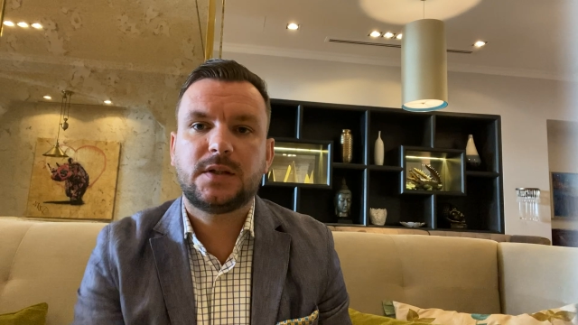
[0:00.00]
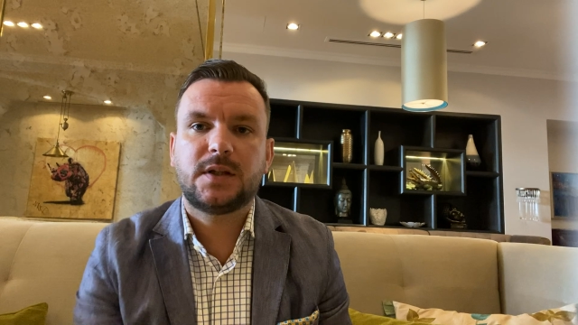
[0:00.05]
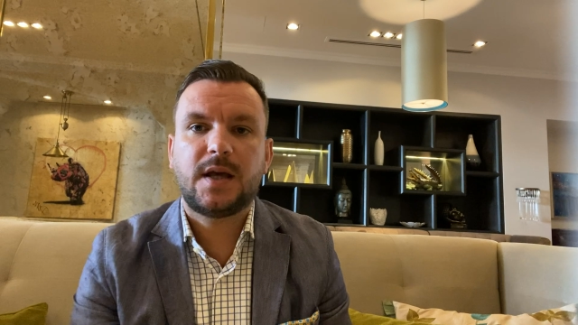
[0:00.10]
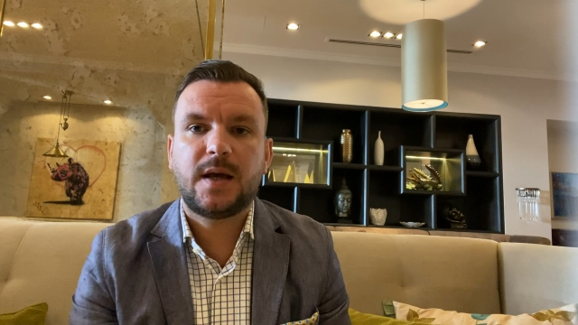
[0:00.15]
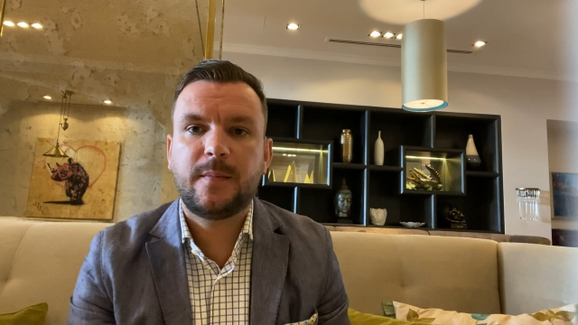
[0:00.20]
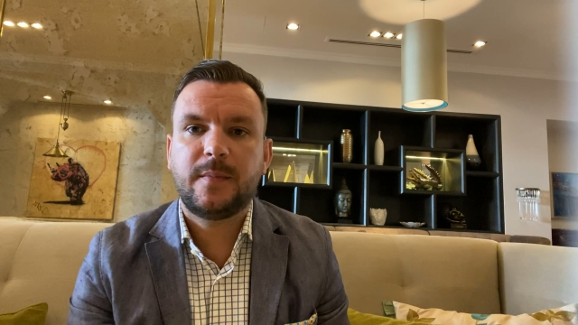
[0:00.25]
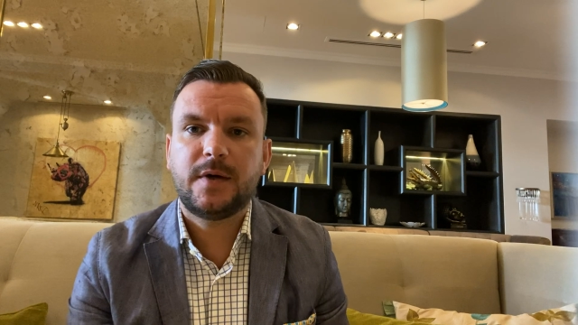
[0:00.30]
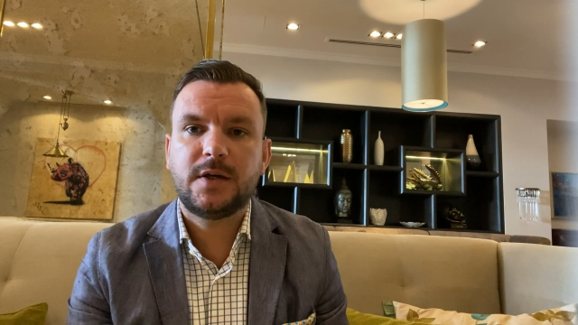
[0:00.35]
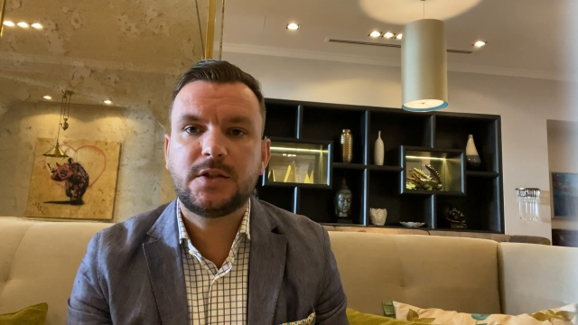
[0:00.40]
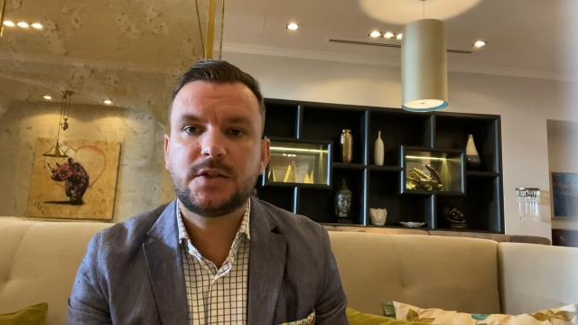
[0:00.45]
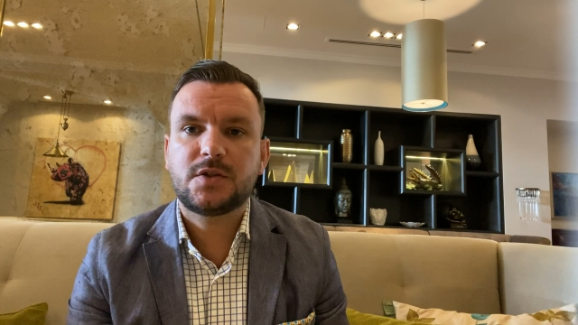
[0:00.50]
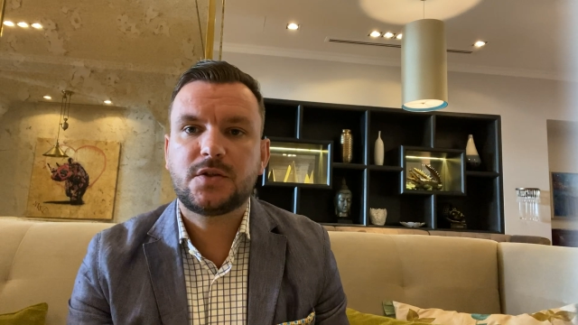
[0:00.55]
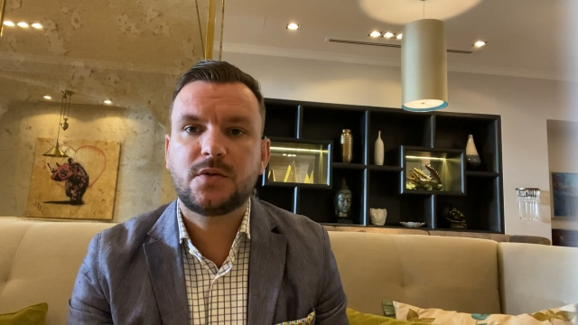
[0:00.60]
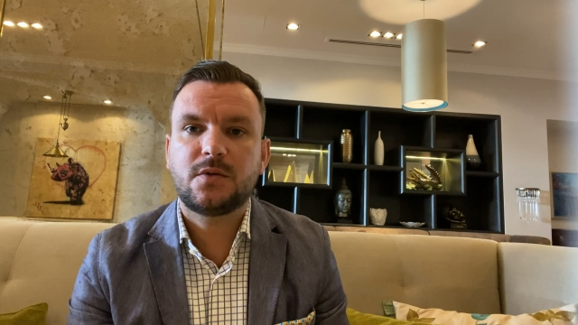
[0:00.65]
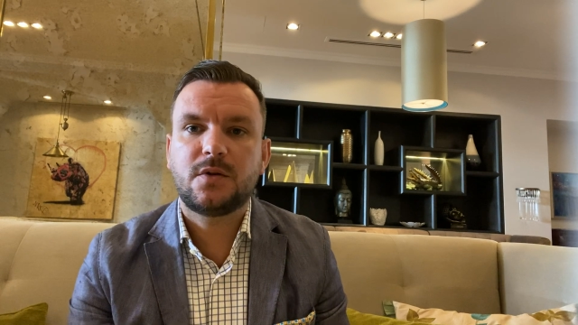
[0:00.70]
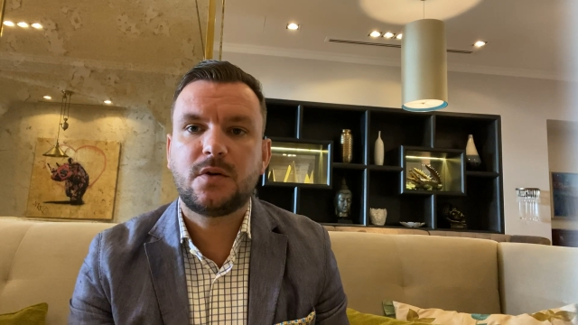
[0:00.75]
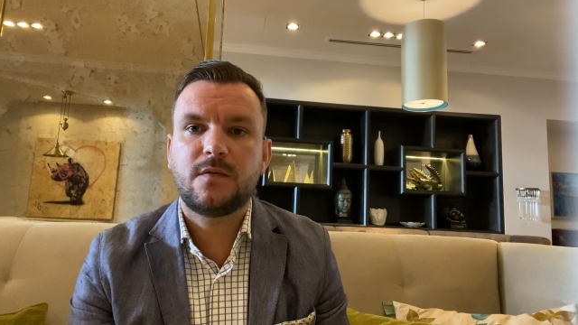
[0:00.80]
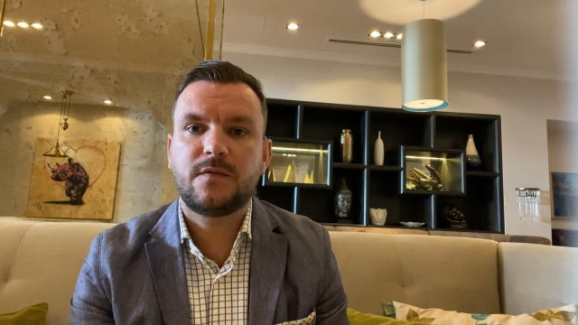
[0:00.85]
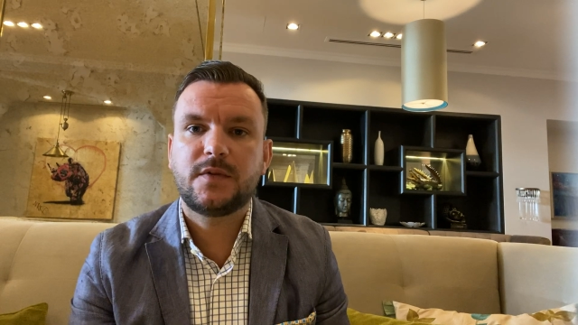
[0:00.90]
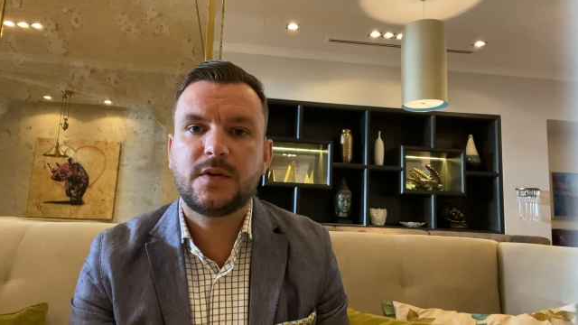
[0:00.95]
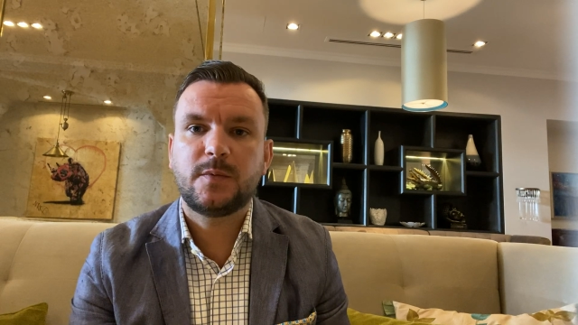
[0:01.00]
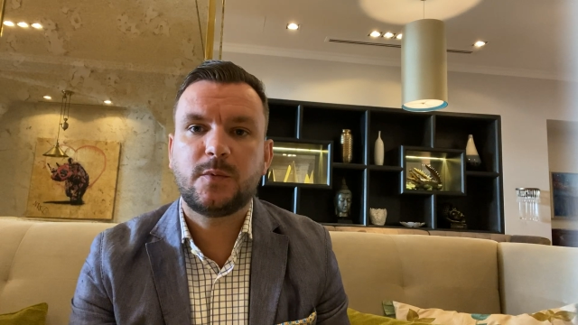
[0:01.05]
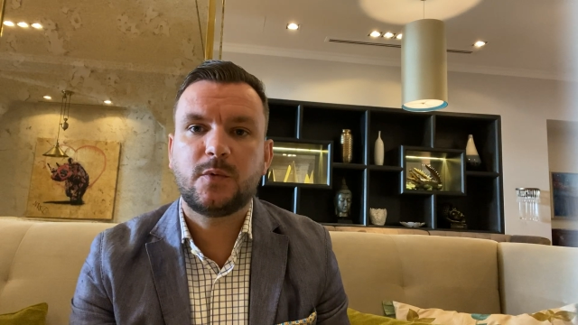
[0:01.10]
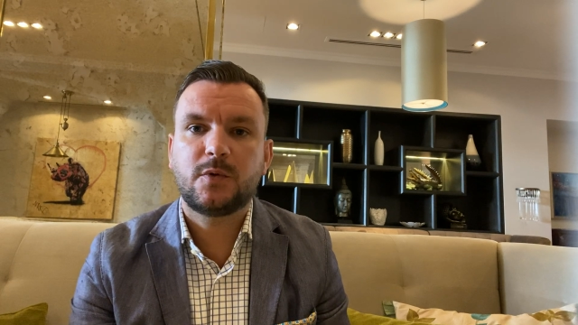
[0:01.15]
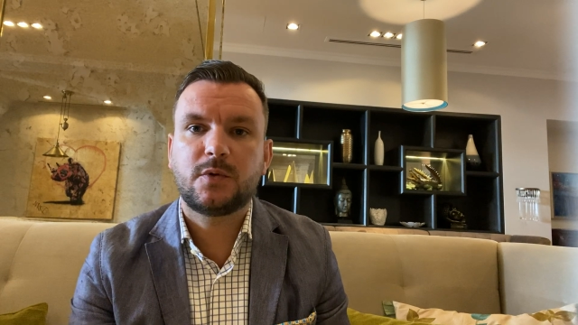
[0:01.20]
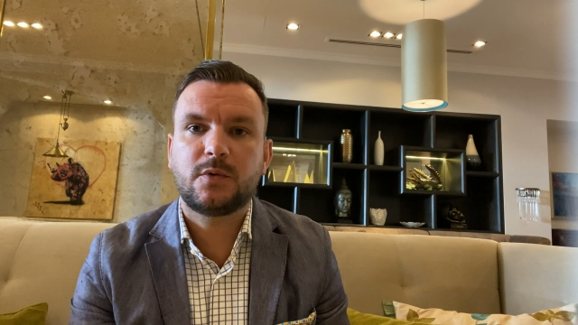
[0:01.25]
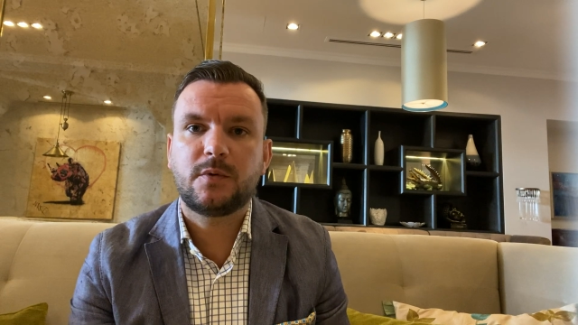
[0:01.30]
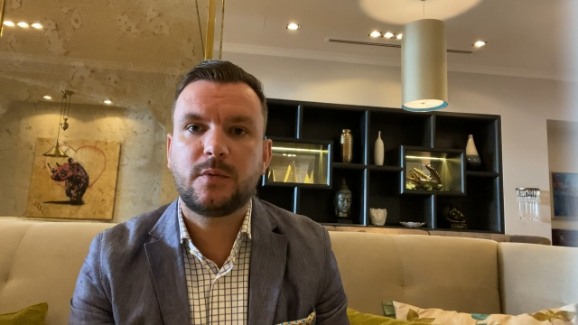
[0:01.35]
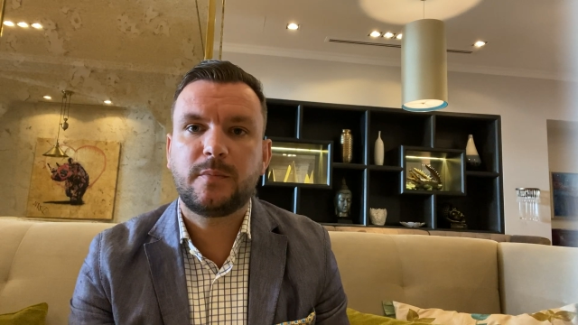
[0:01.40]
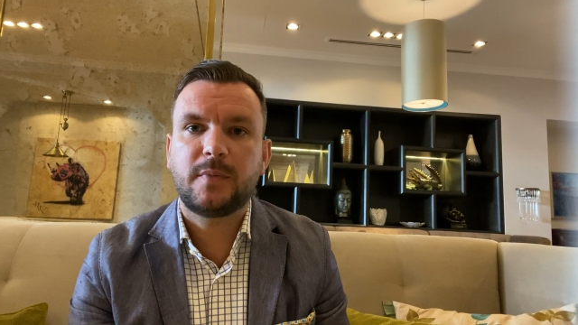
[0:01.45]
that much, so hopefully
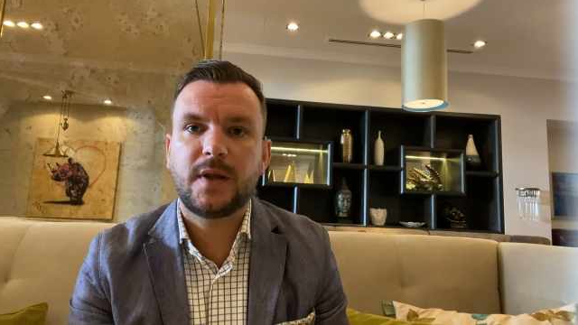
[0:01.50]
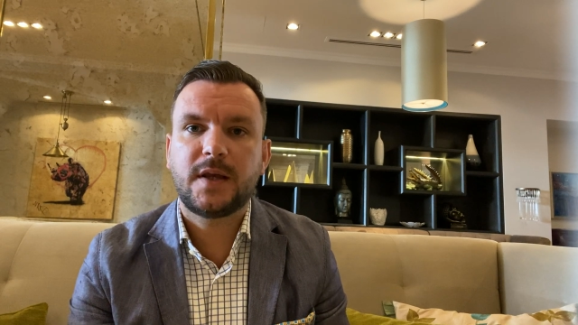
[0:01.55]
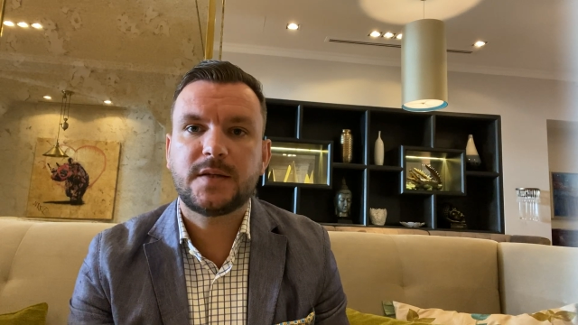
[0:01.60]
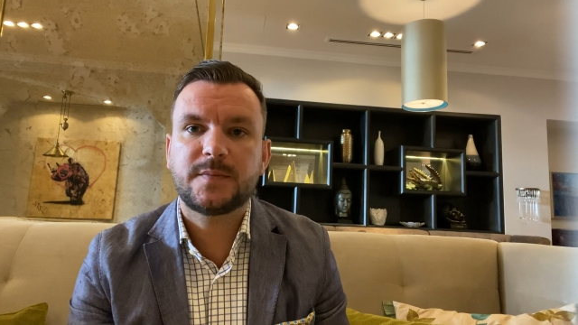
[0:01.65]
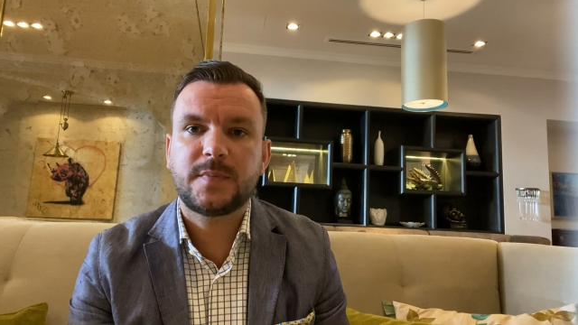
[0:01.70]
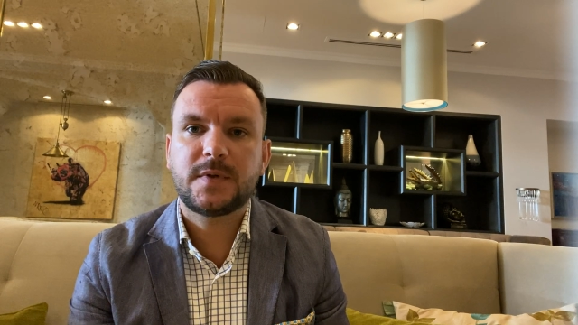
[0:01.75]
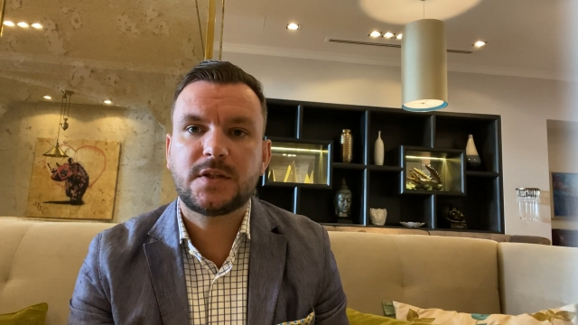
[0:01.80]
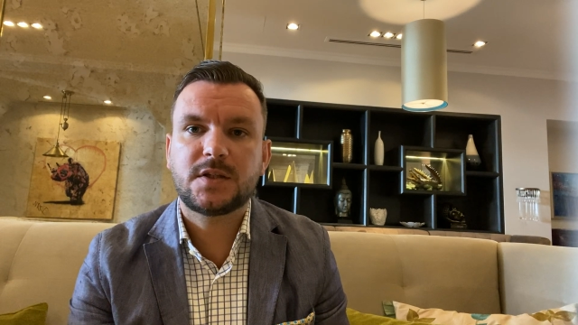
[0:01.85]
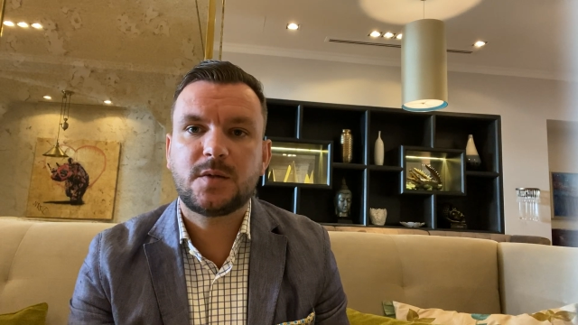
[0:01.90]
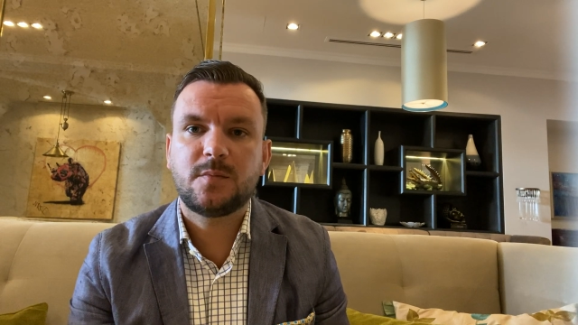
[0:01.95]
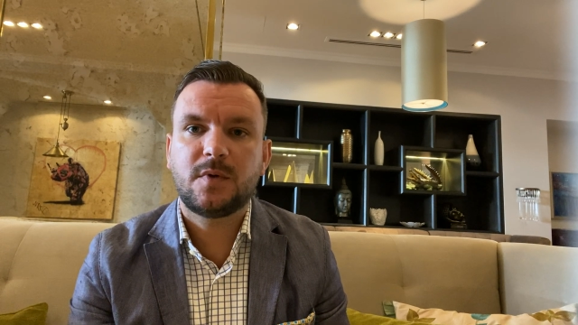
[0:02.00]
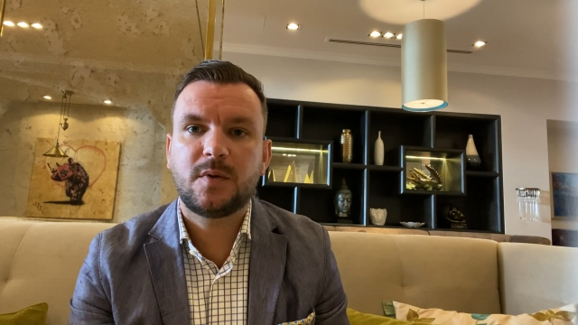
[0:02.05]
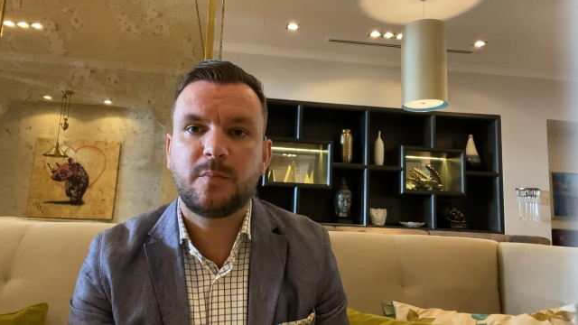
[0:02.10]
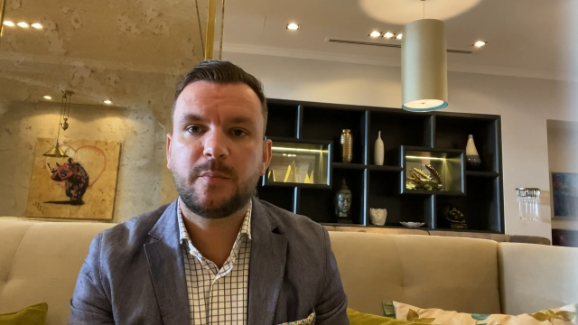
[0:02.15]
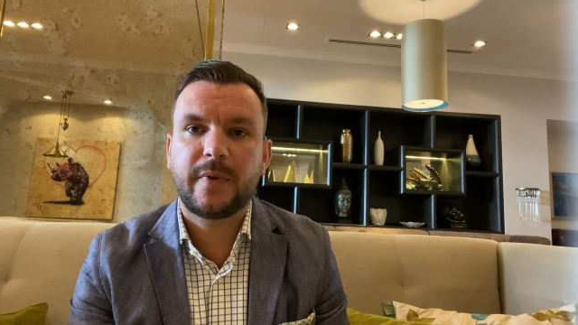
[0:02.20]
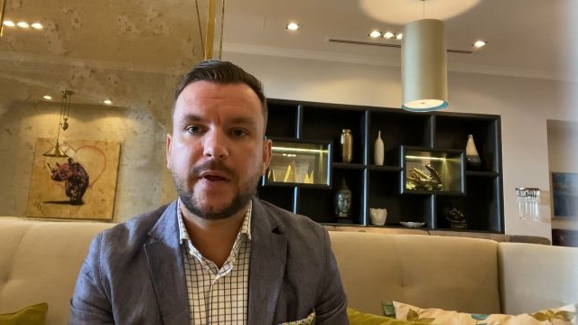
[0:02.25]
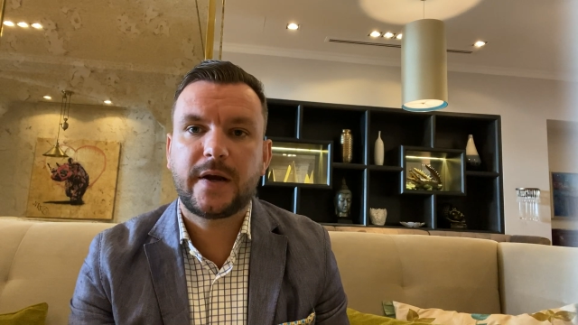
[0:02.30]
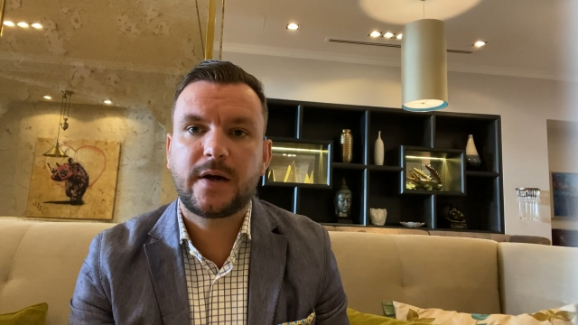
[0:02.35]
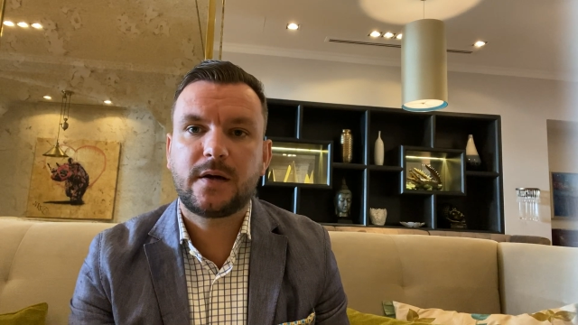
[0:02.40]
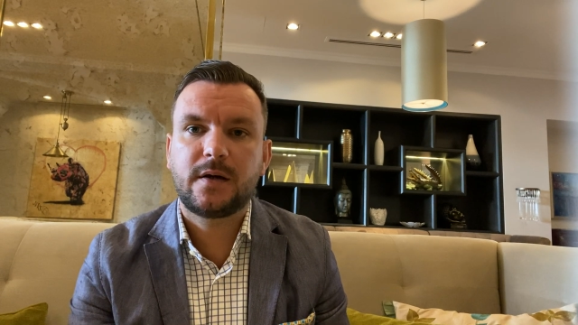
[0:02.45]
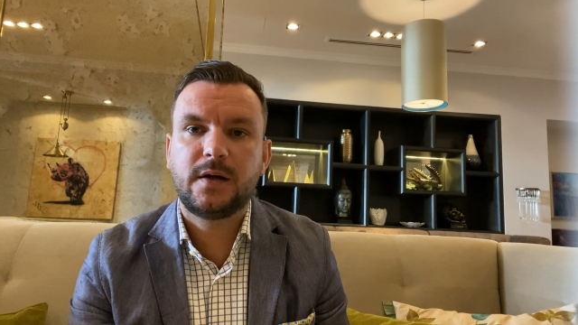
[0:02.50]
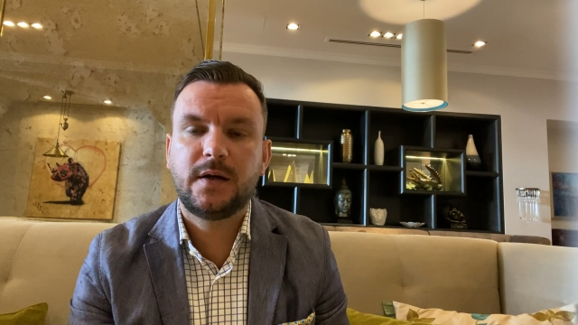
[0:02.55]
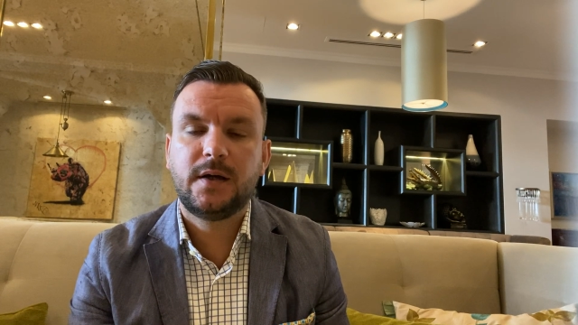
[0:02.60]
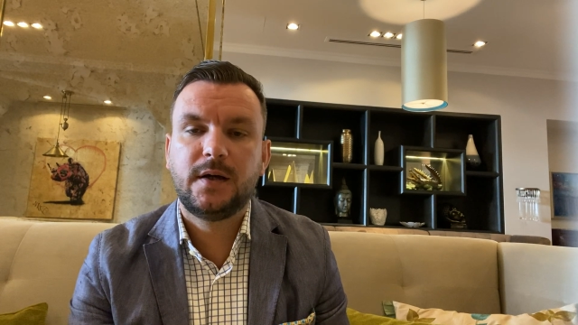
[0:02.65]
we'll replace by someone better.